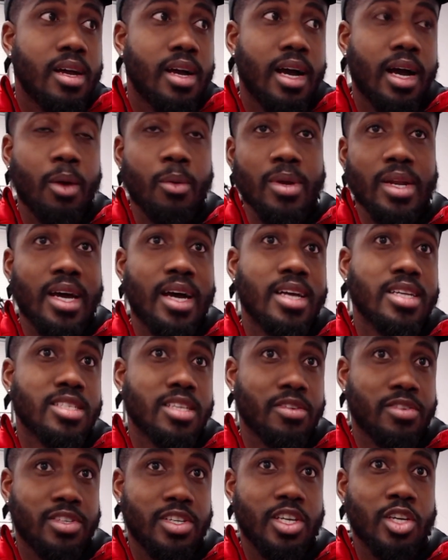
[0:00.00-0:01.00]
I would ask
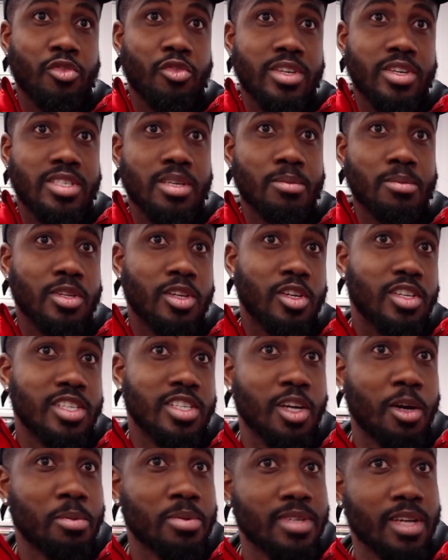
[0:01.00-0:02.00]
if she could reach something on the
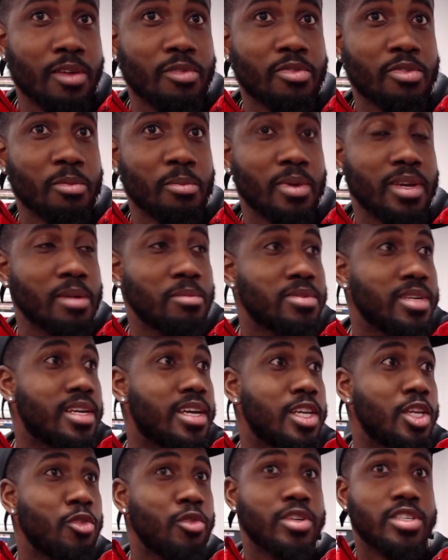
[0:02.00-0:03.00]
top shelf for me. I'm saying,
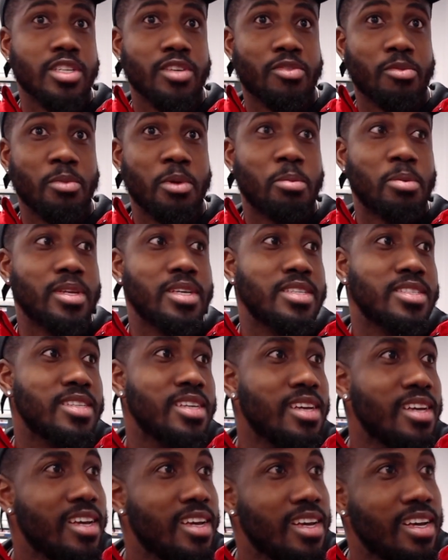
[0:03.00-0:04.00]
can you reach that for me, please?
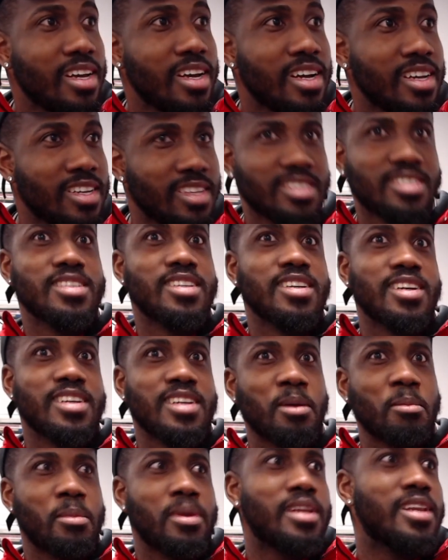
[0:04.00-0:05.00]
And then she's looking
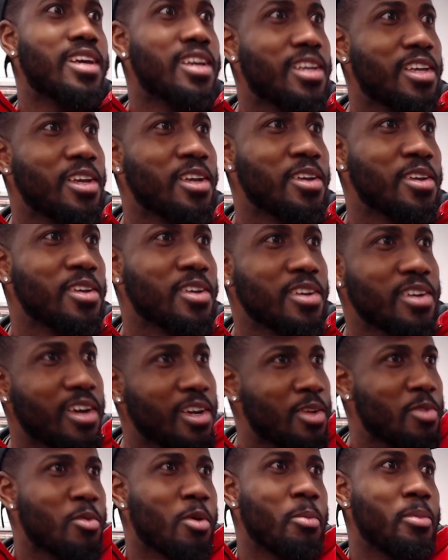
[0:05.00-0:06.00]
at me like, hey, oh,
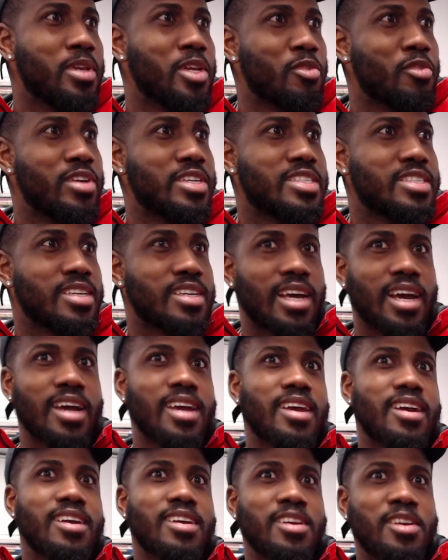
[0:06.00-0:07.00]
you want me to reach it?
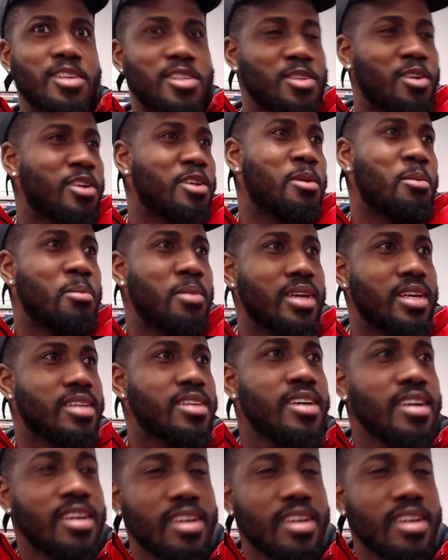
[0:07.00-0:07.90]
You're taller than me.